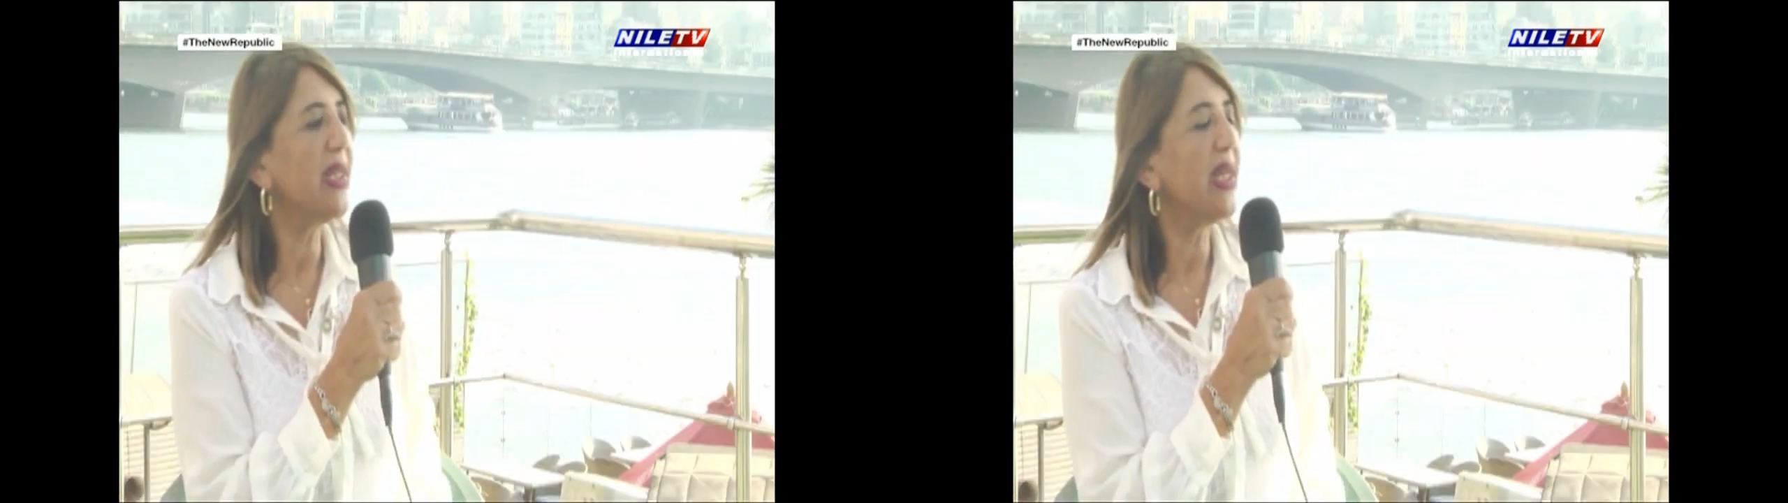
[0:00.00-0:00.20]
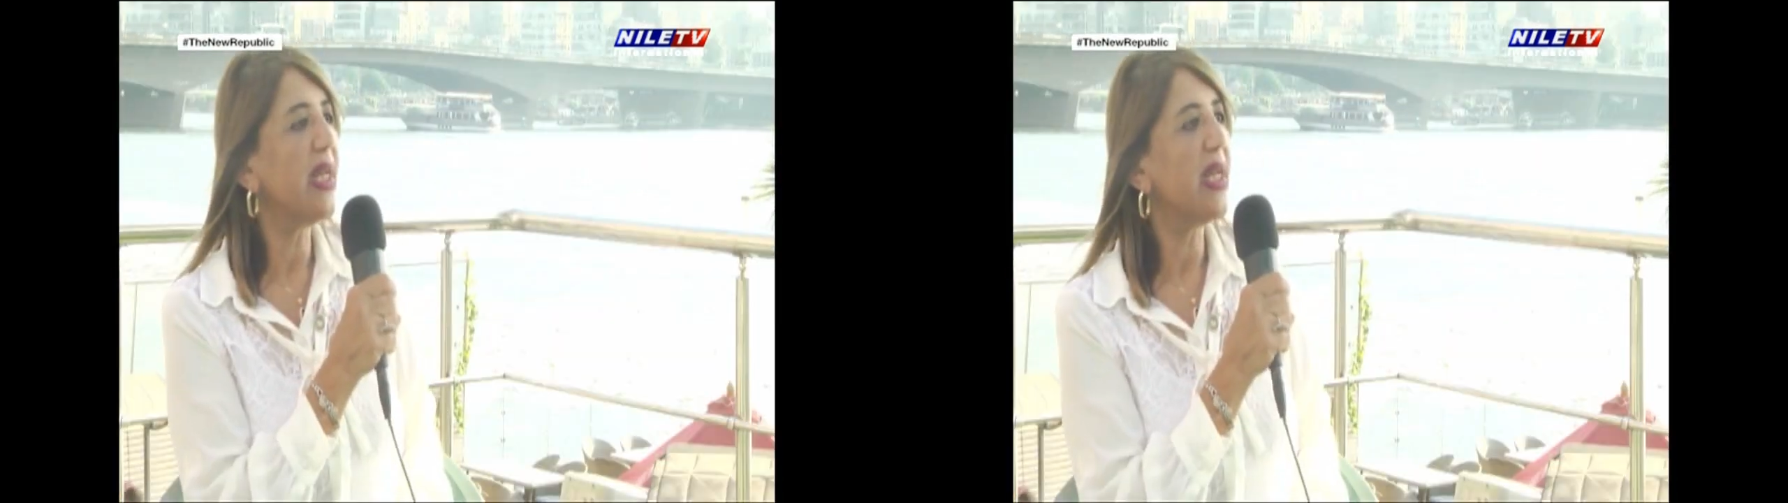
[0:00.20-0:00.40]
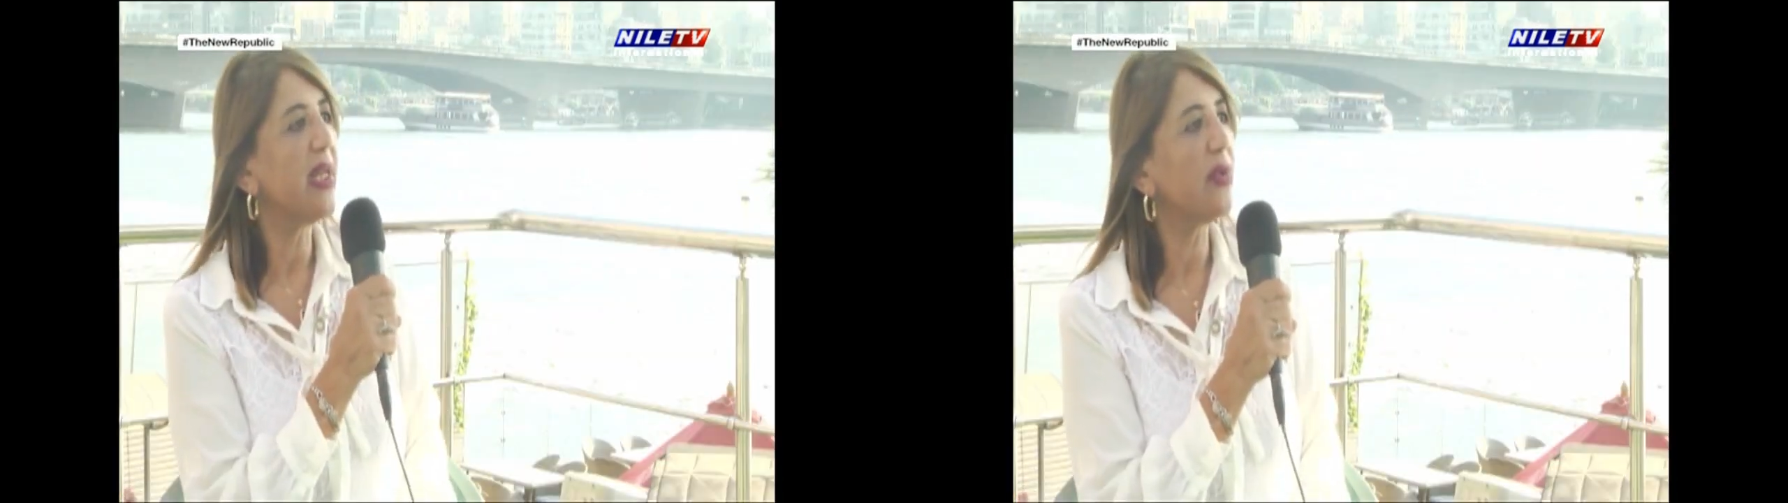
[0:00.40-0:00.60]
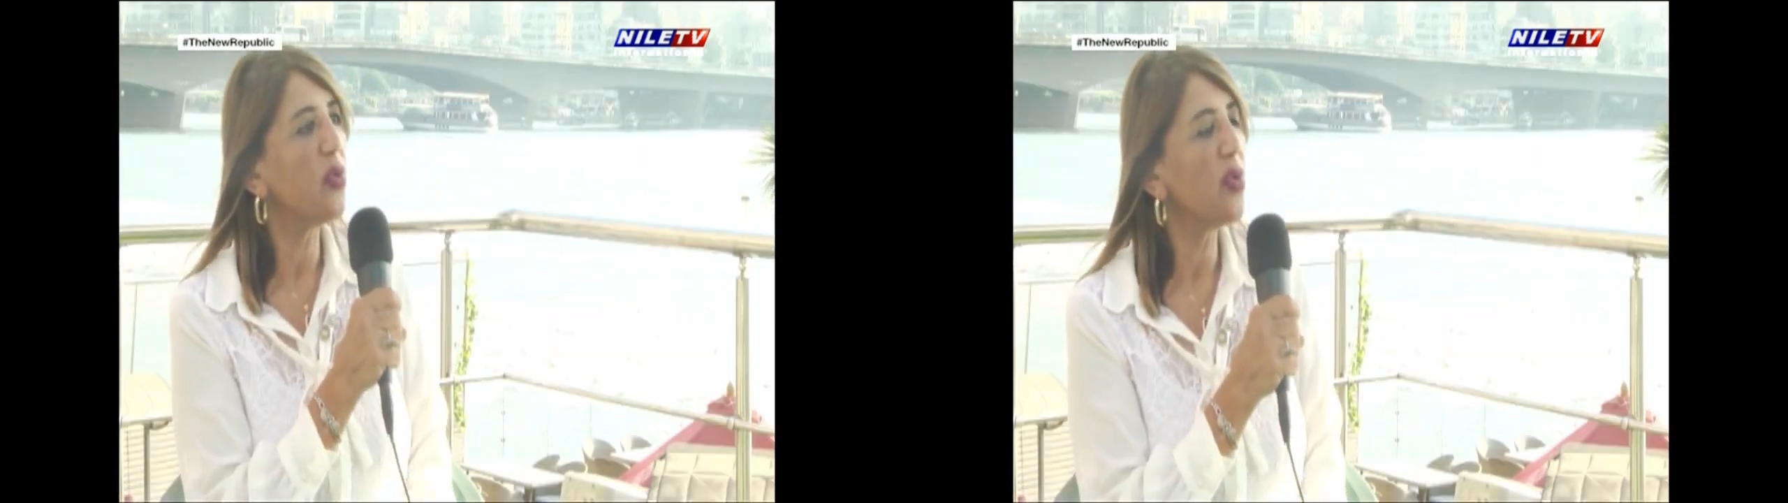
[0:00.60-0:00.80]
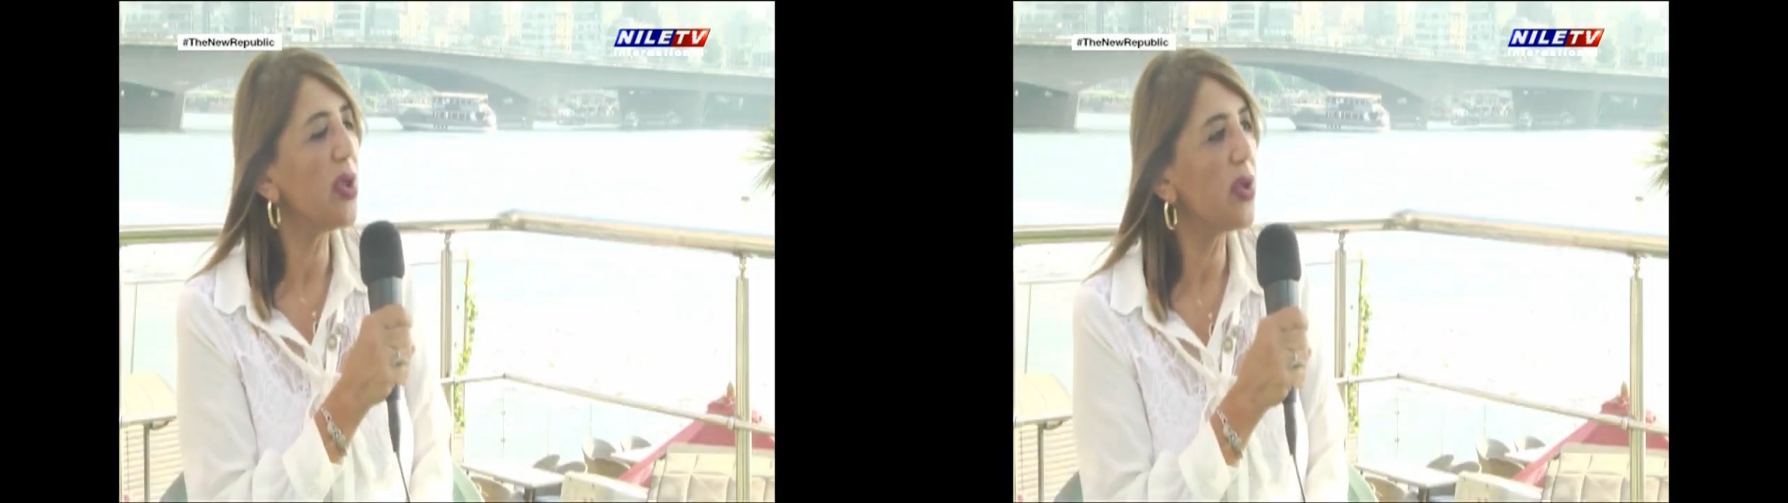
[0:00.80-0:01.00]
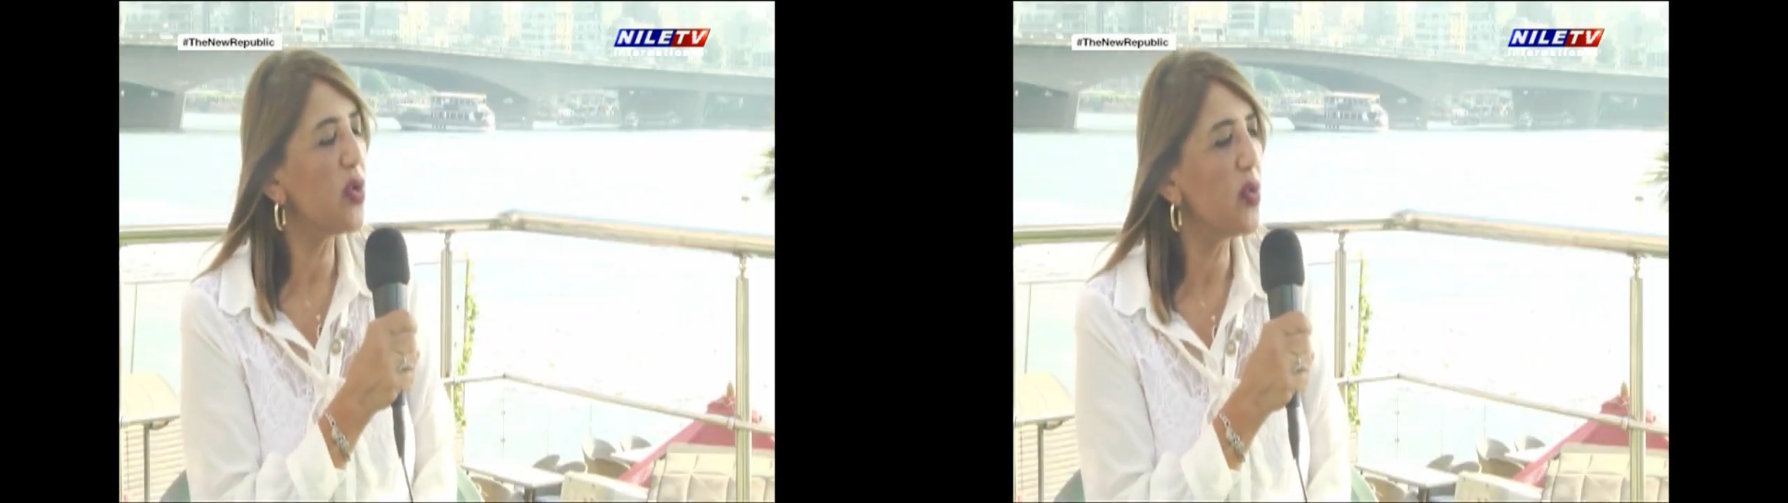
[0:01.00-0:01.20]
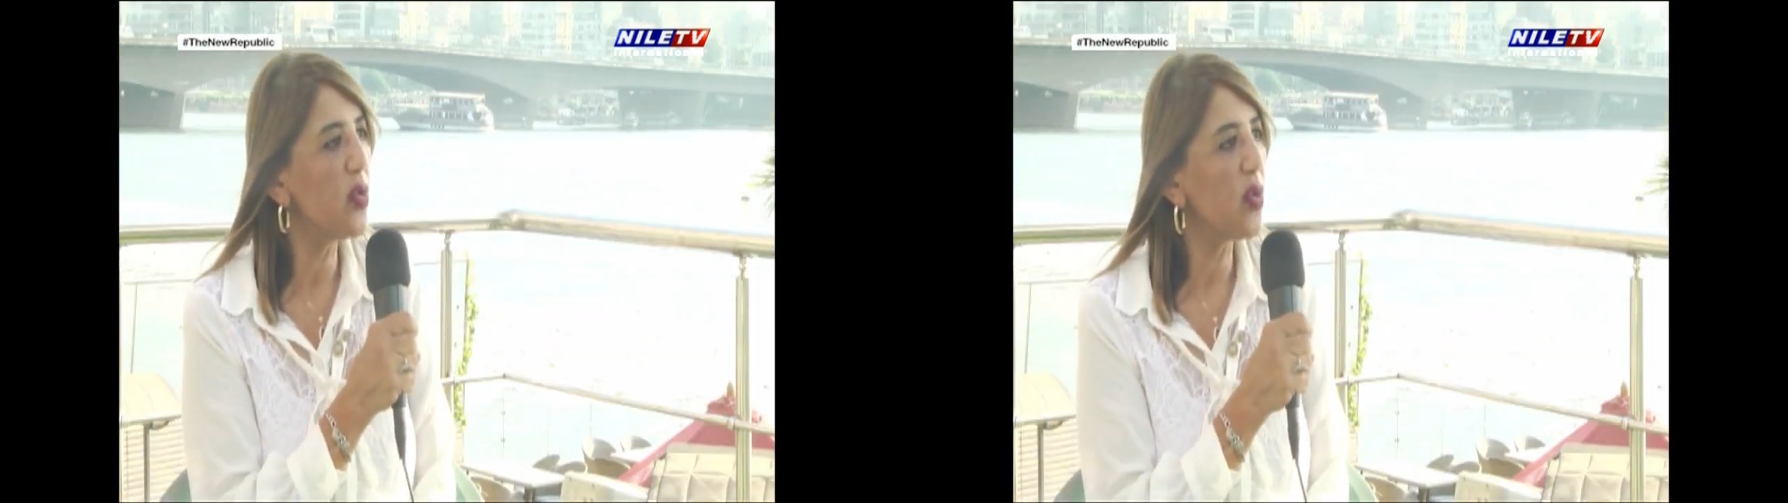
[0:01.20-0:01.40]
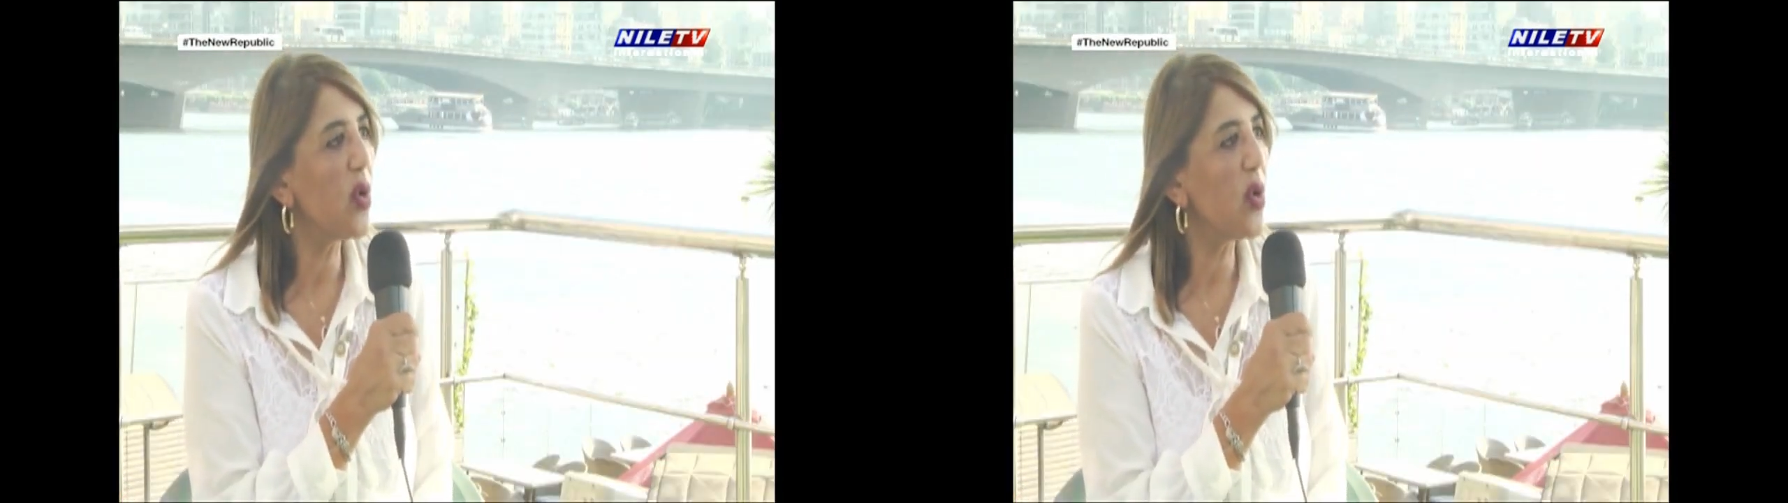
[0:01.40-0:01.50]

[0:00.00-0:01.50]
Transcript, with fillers: uh, to to